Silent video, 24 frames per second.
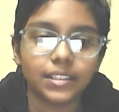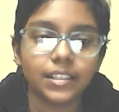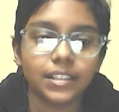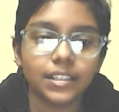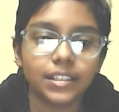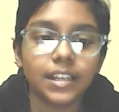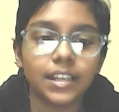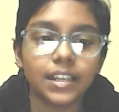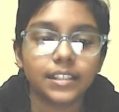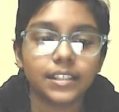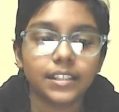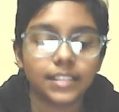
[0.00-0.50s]

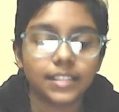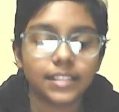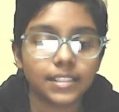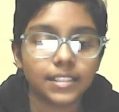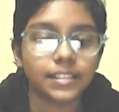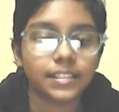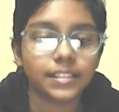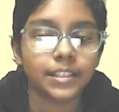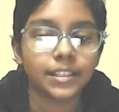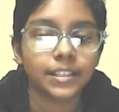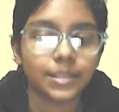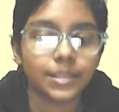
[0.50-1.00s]
this
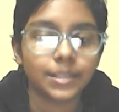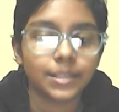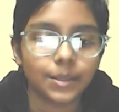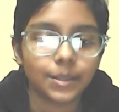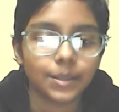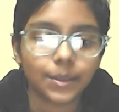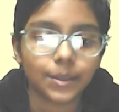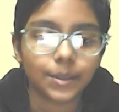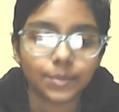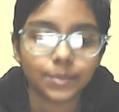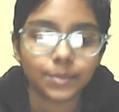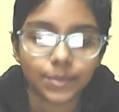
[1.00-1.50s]
heroic
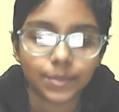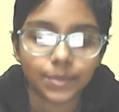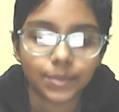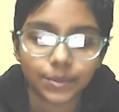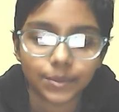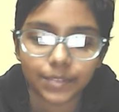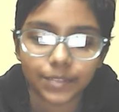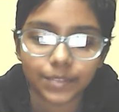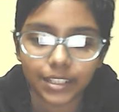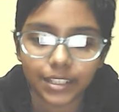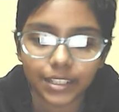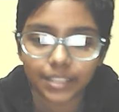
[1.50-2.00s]
move,
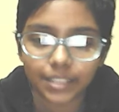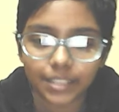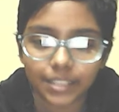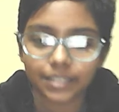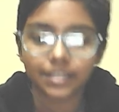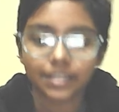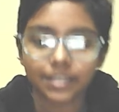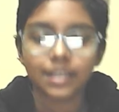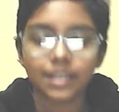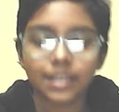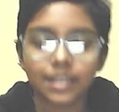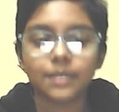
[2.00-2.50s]
that is
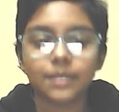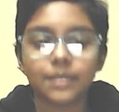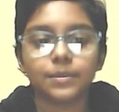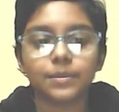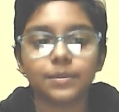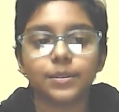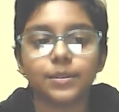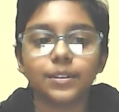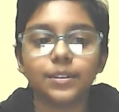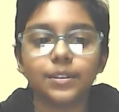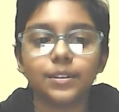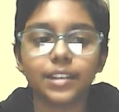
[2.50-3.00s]
rook
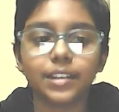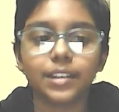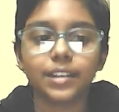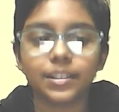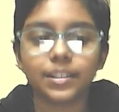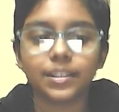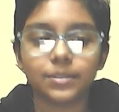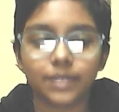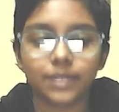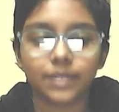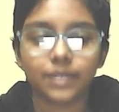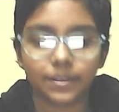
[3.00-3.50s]
into
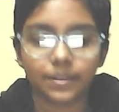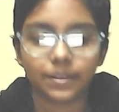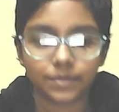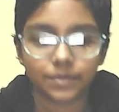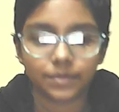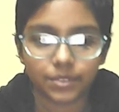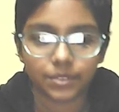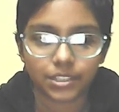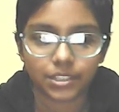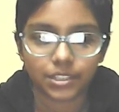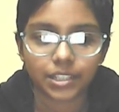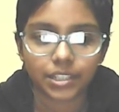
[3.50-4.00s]
f2
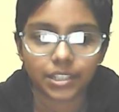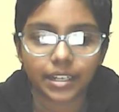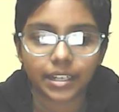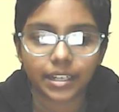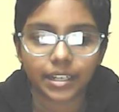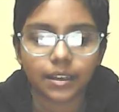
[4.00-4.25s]
check.